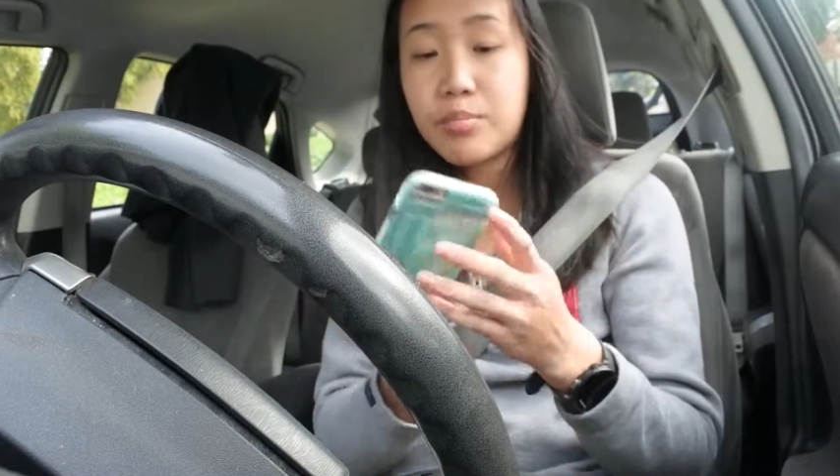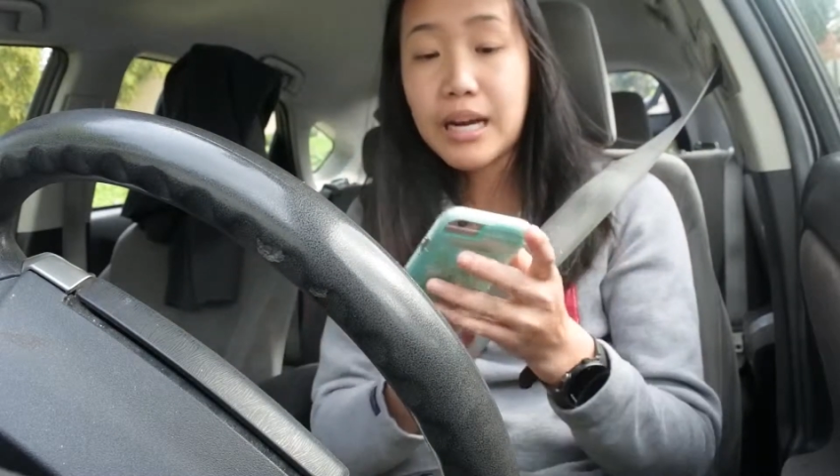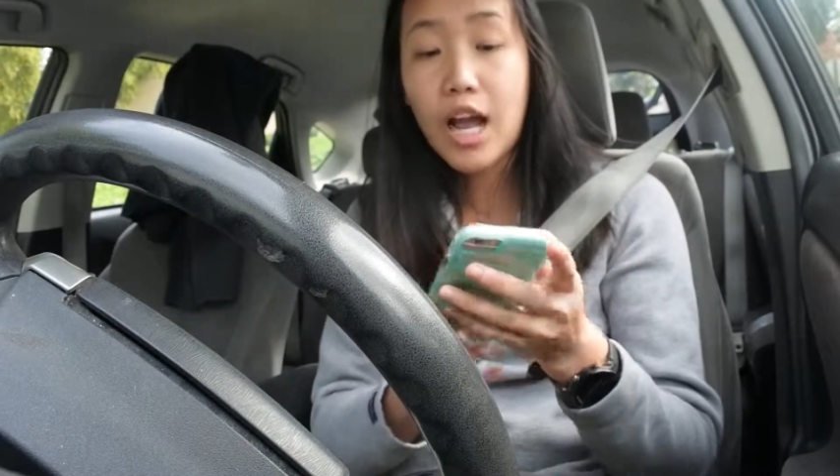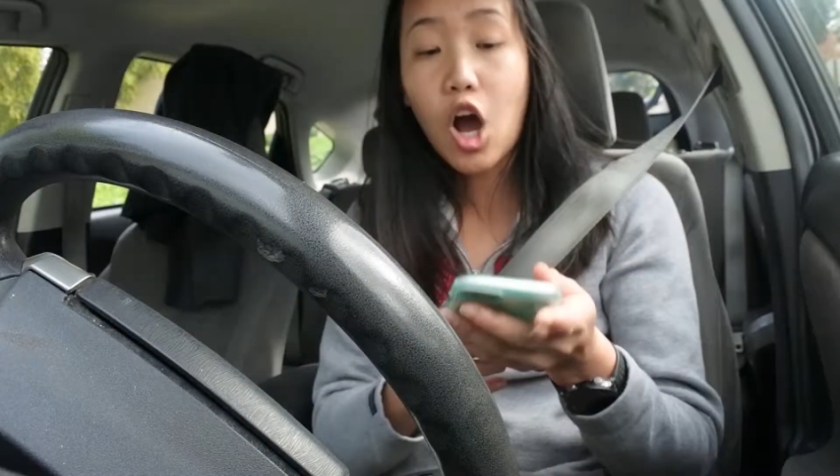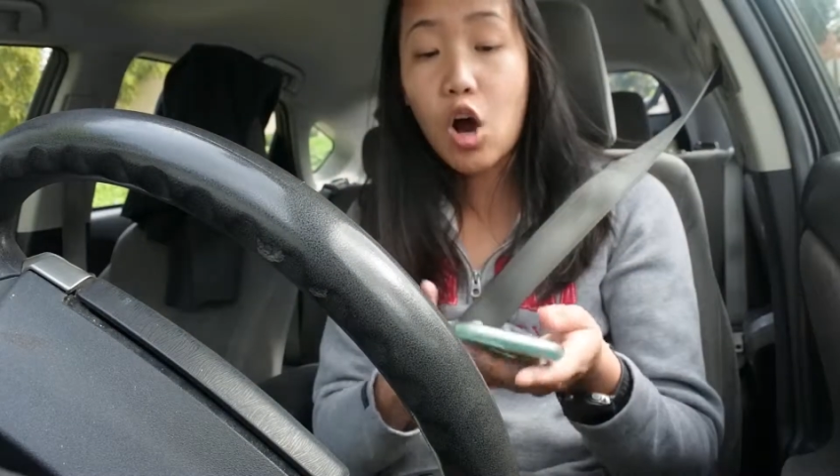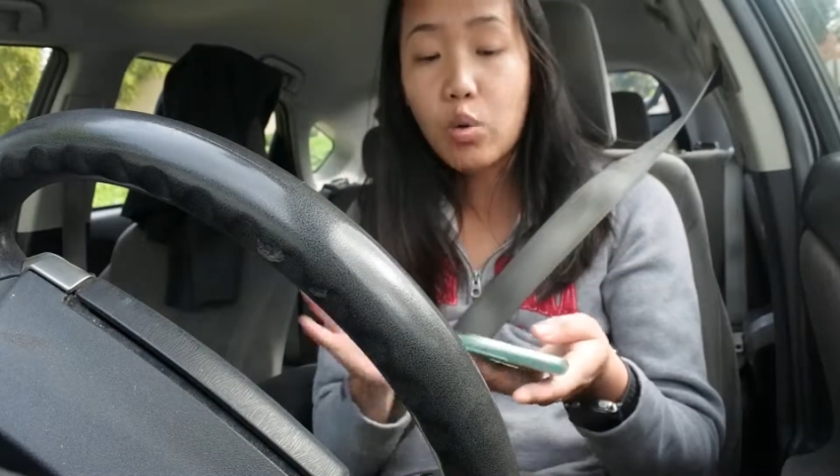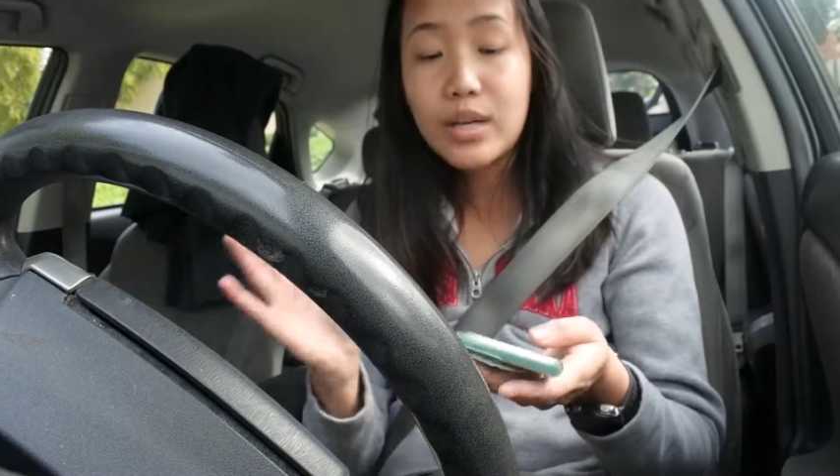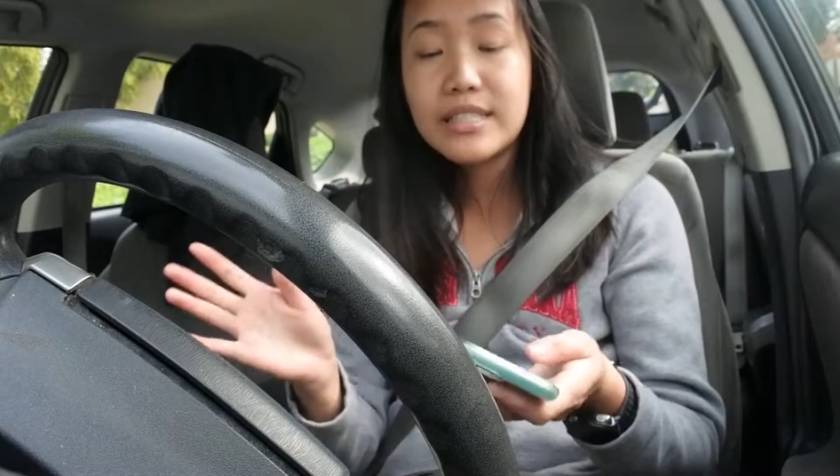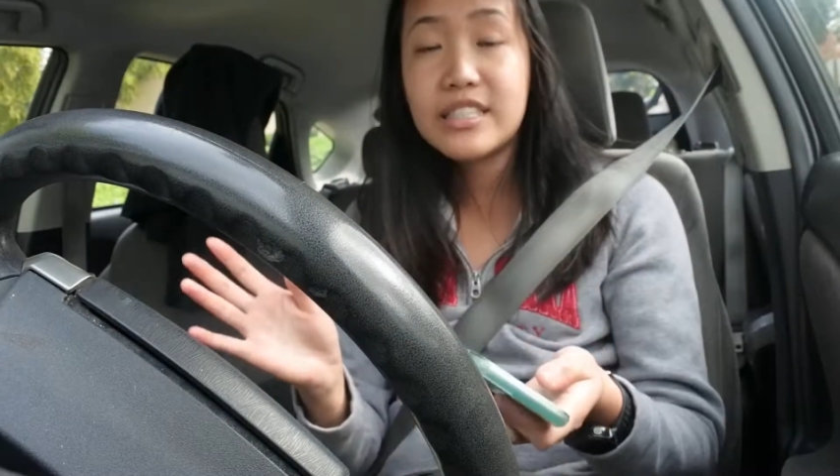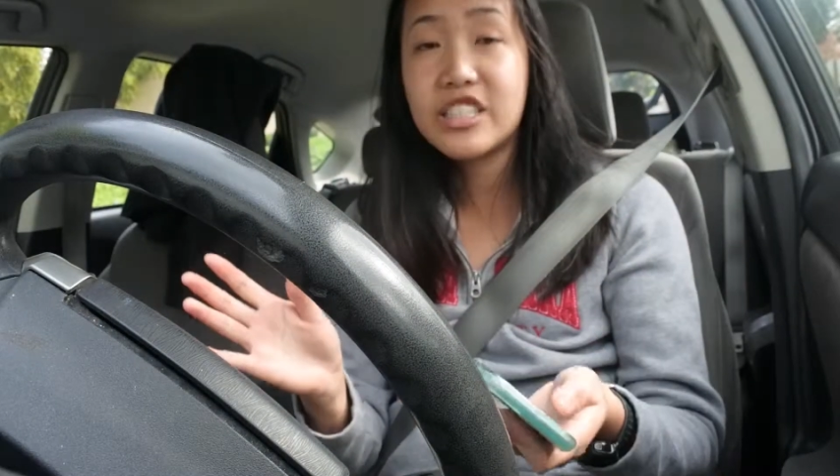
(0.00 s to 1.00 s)
but I
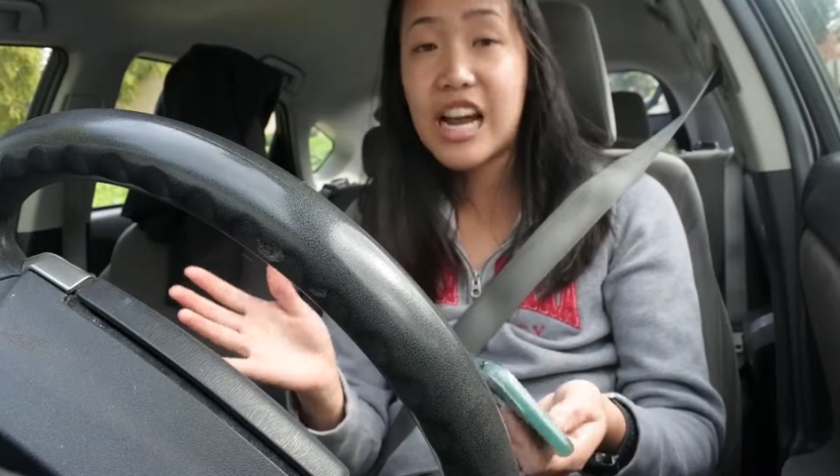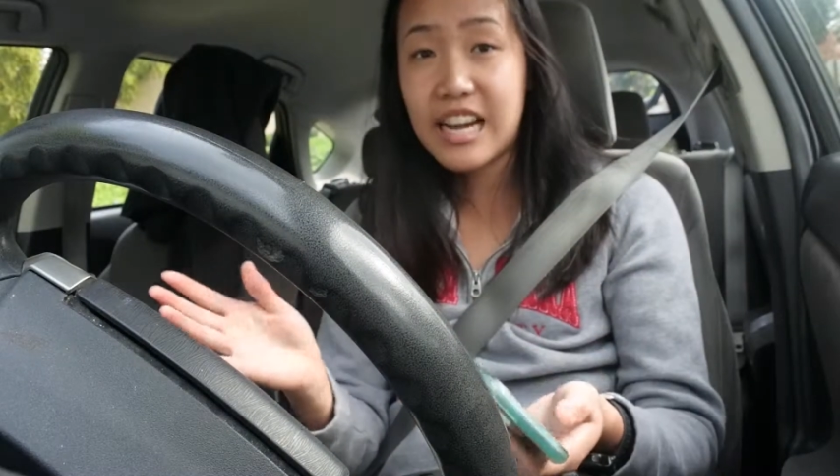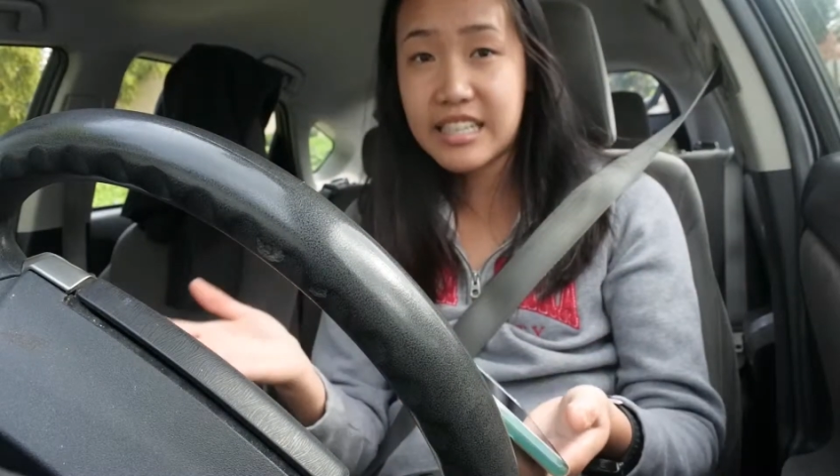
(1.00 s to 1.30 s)
always check